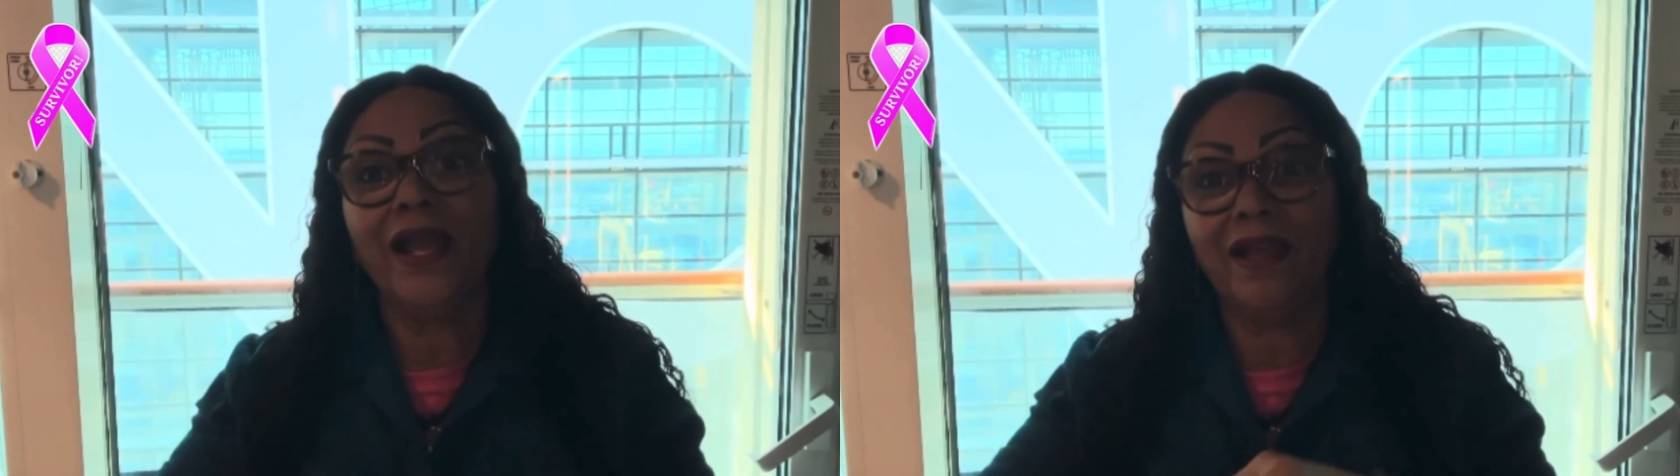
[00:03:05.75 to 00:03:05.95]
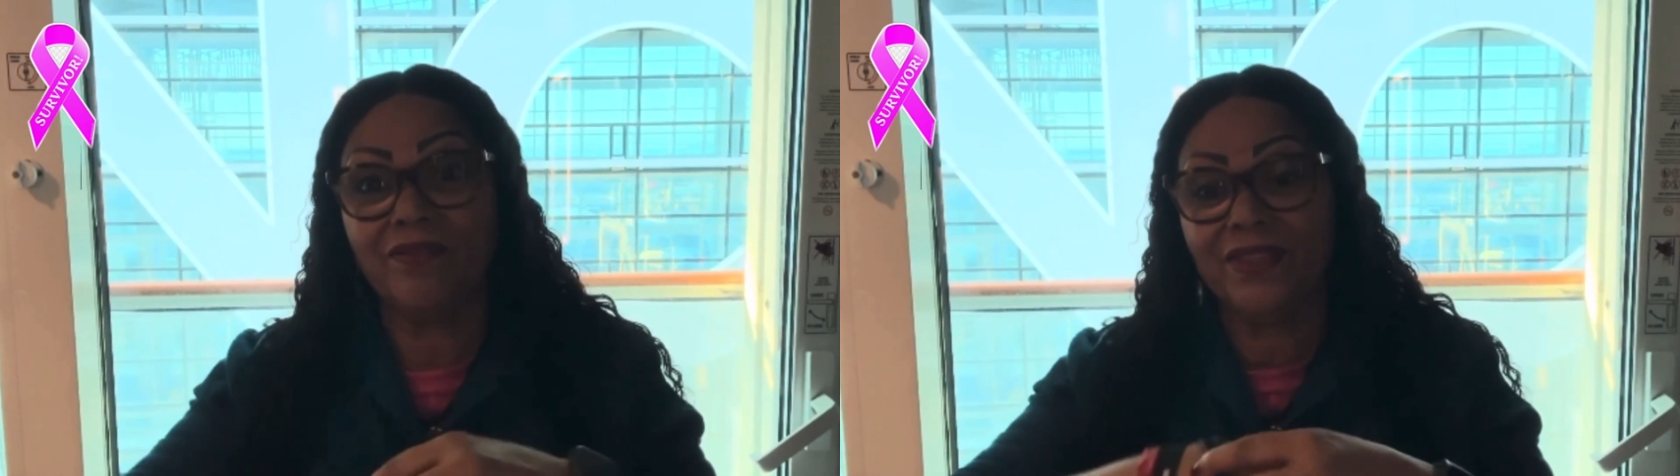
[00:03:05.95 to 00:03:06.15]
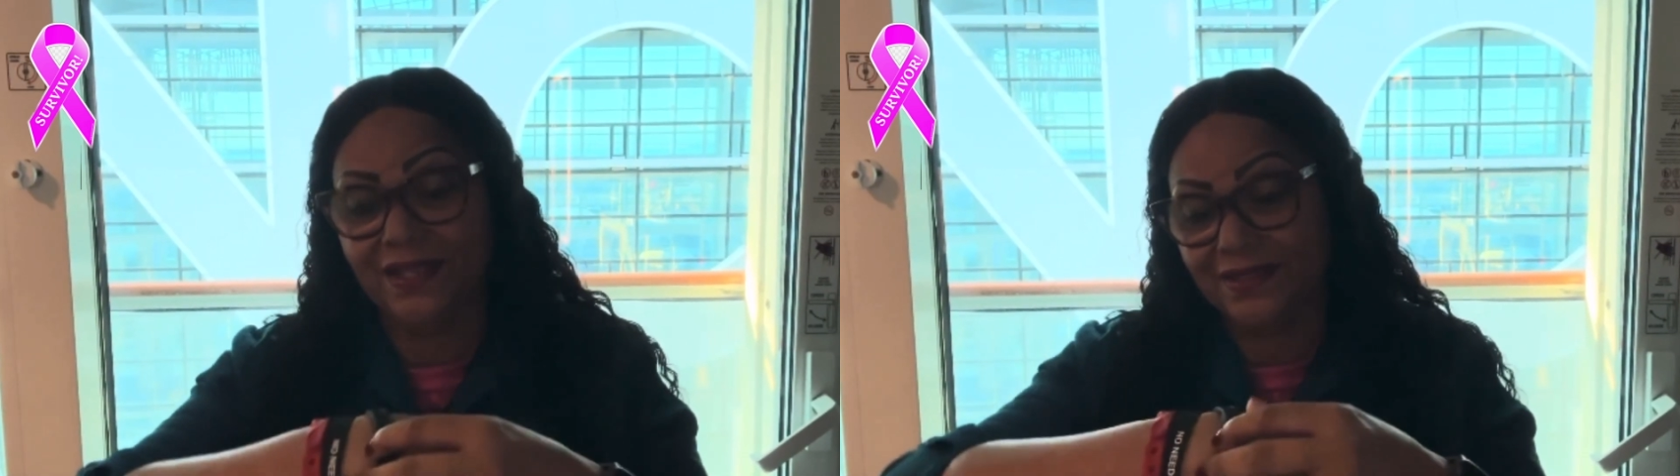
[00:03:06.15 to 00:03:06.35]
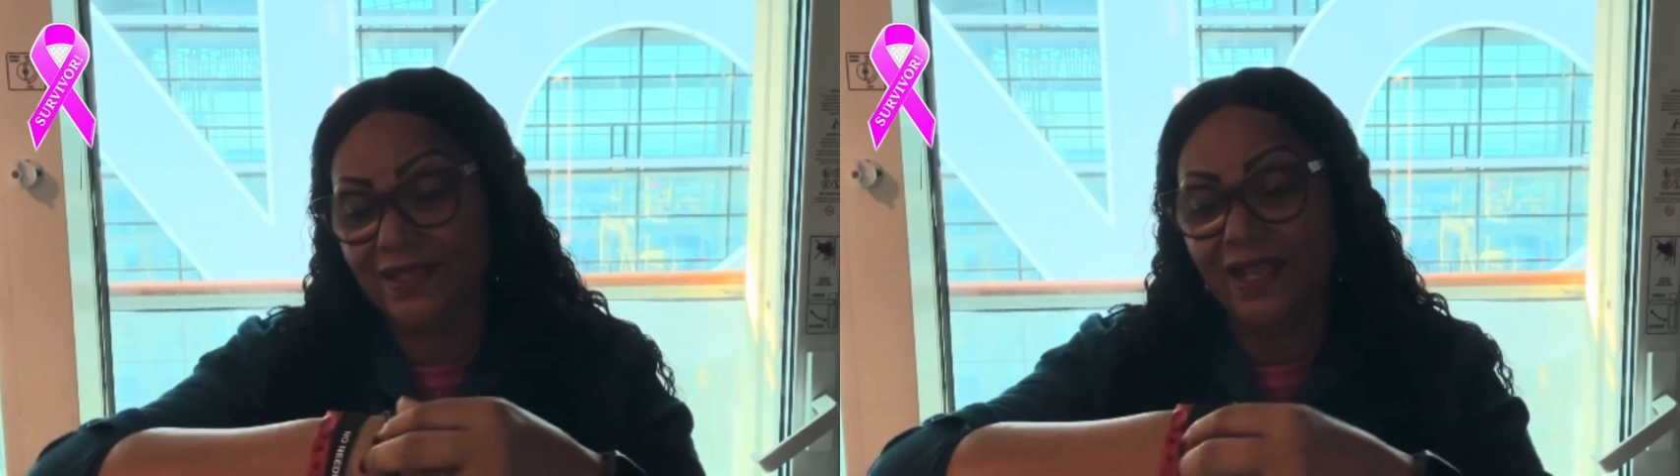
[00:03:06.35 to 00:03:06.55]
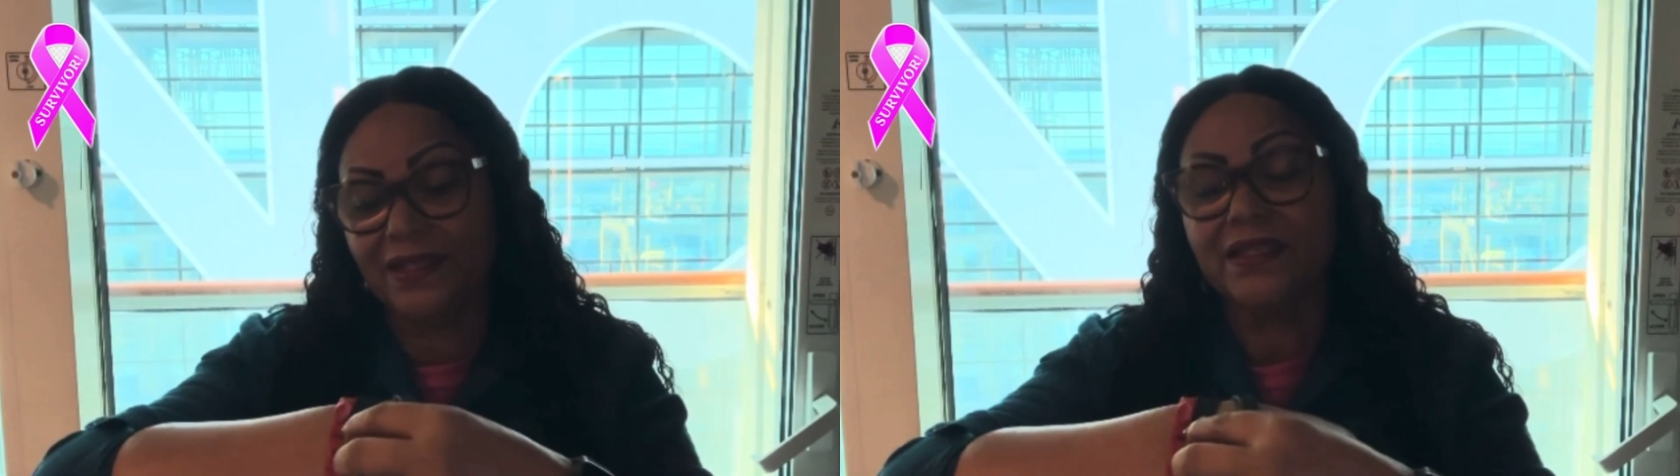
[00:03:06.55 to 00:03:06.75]
have that
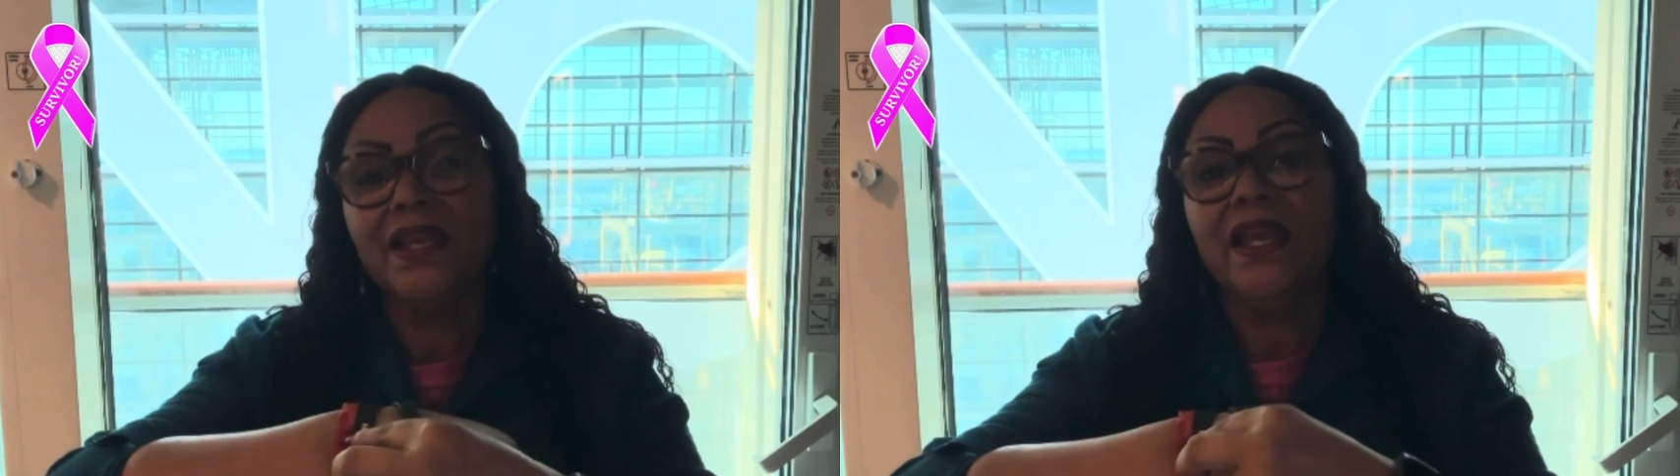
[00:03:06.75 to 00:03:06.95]
sign.